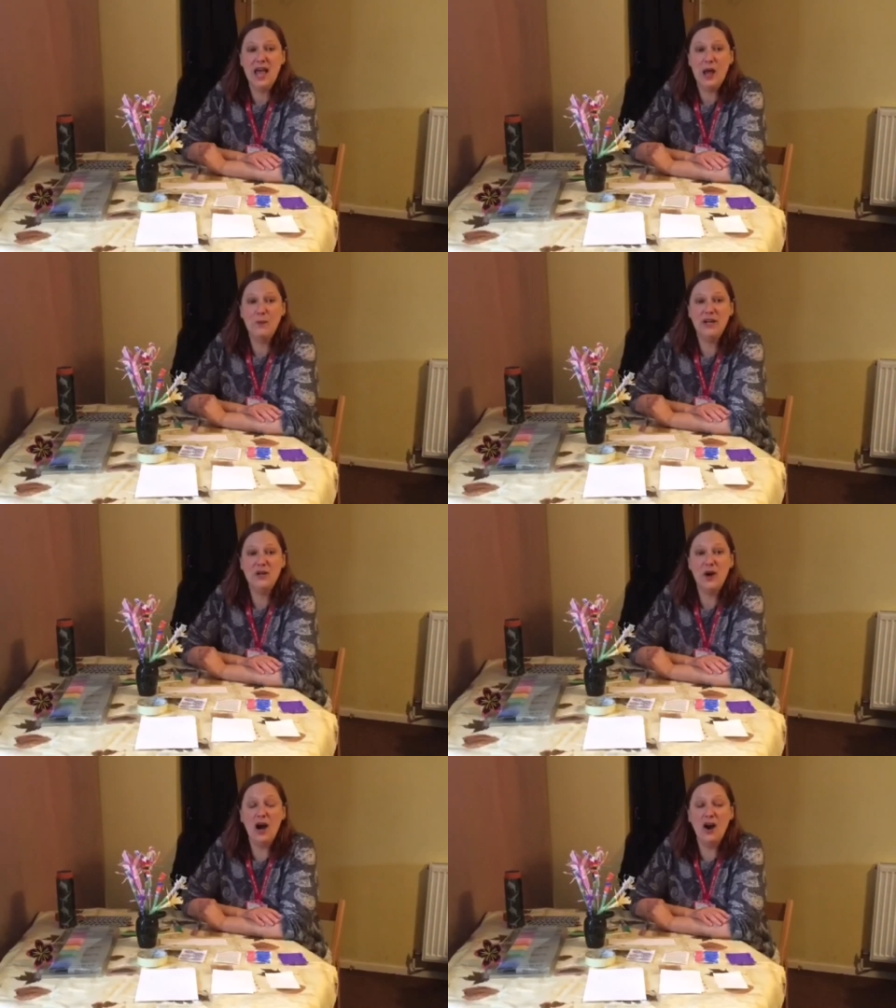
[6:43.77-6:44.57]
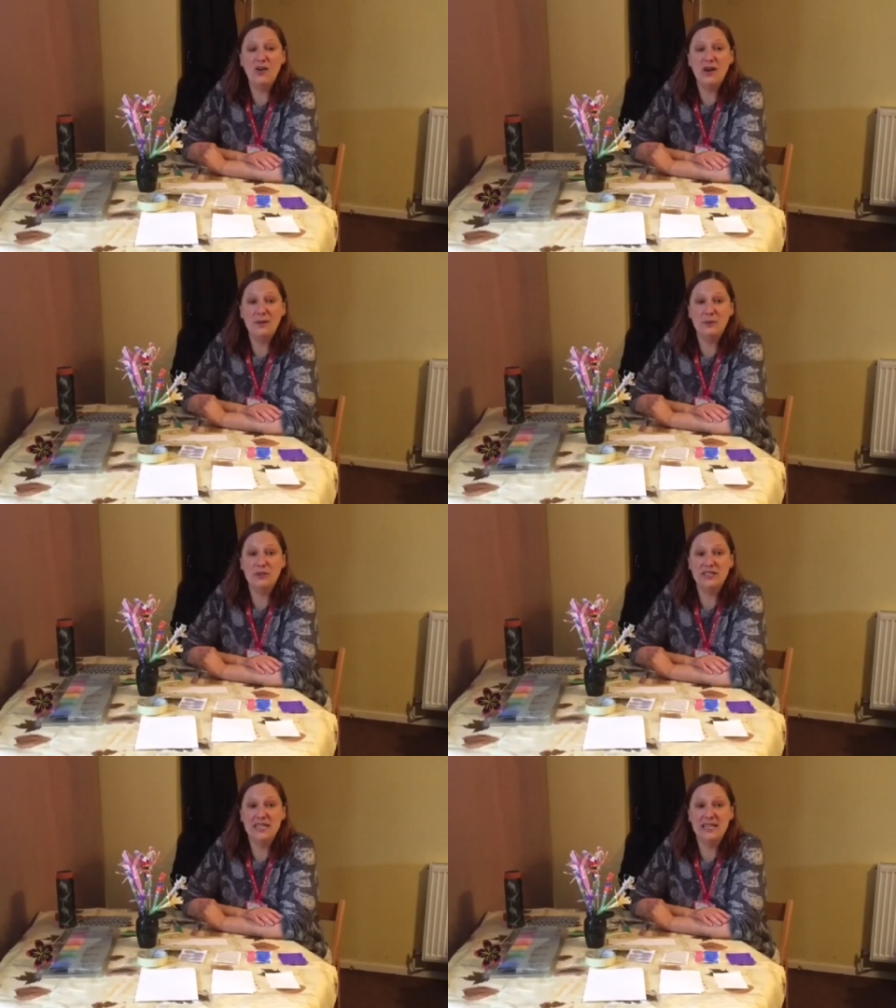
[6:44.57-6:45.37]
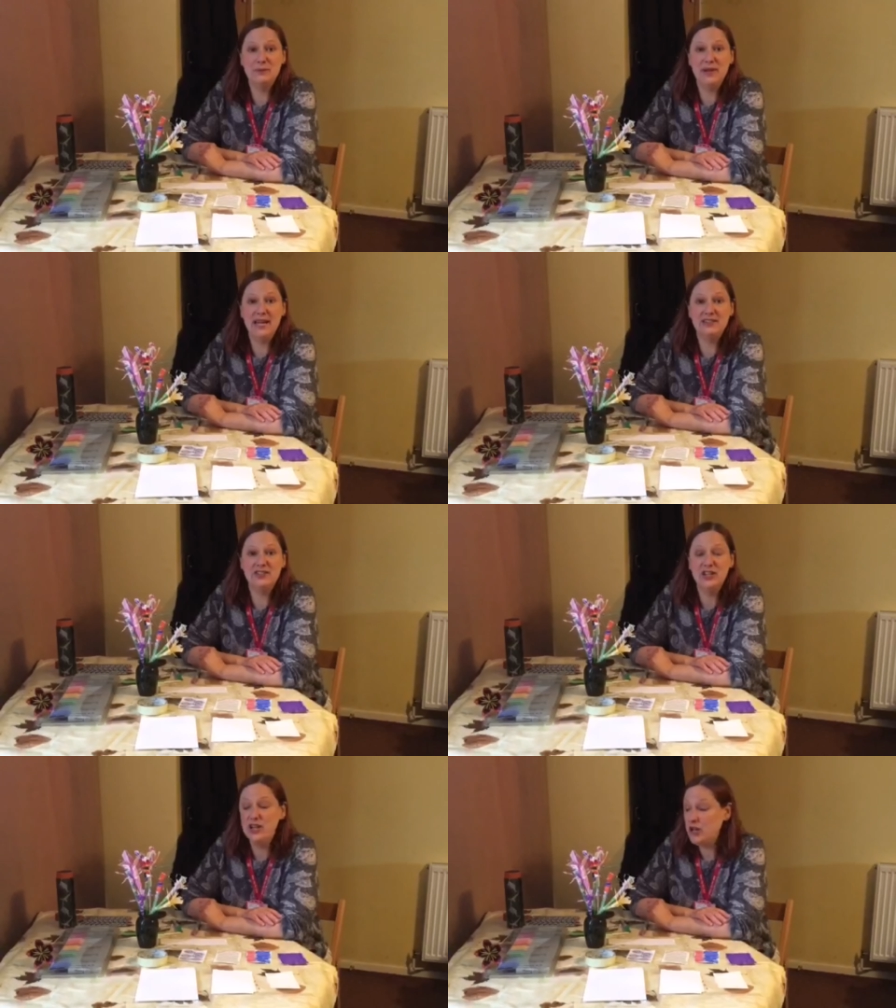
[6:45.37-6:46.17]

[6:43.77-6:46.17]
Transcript: And when you are able to see them next,